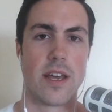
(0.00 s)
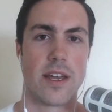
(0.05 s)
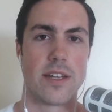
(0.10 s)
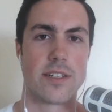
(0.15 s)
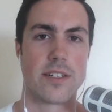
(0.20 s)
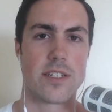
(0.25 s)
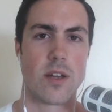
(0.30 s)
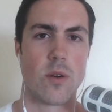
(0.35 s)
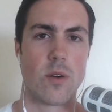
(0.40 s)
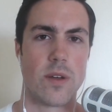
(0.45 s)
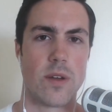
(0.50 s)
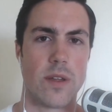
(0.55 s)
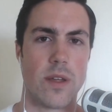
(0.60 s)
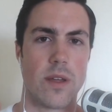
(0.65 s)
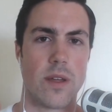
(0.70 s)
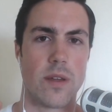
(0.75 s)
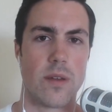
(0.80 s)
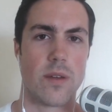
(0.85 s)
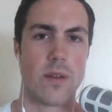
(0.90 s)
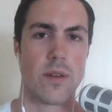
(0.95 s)
And so,
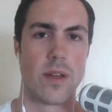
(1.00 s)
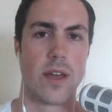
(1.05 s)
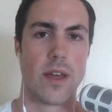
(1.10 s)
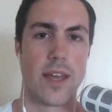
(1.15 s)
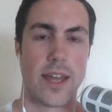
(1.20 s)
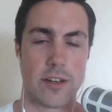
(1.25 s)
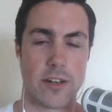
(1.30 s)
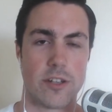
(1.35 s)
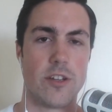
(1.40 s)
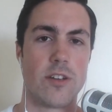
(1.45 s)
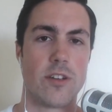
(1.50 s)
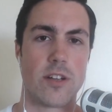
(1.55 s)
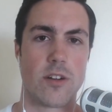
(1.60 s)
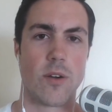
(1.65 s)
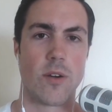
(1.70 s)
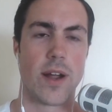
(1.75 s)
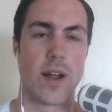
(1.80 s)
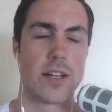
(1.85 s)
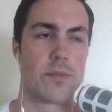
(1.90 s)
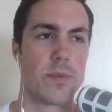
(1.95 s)
and you can
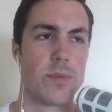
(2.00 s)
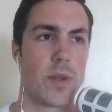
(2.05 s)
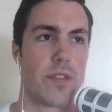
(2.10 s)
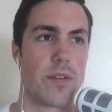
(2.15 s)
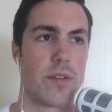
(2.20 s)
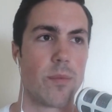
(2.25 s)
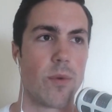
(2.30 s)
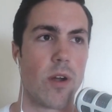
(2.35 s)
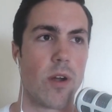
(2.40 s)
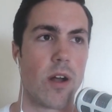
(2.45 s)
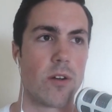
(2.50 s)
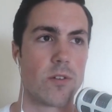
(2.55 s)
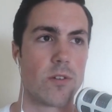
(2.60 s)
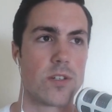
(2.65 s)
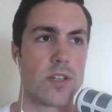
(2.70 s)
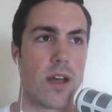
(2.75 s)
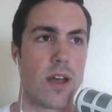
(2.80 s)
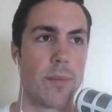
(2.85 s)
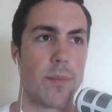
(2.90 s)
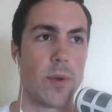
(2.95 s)
correct me if I'm wrong or
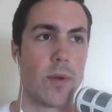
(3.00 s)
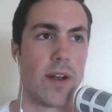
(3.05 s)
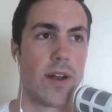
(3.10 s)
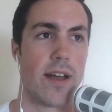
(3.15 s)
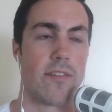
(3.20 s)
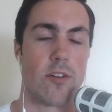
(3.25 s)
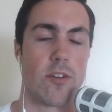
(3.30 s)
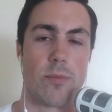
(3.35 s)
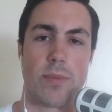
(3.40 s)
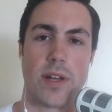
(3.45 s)
stop me whenever,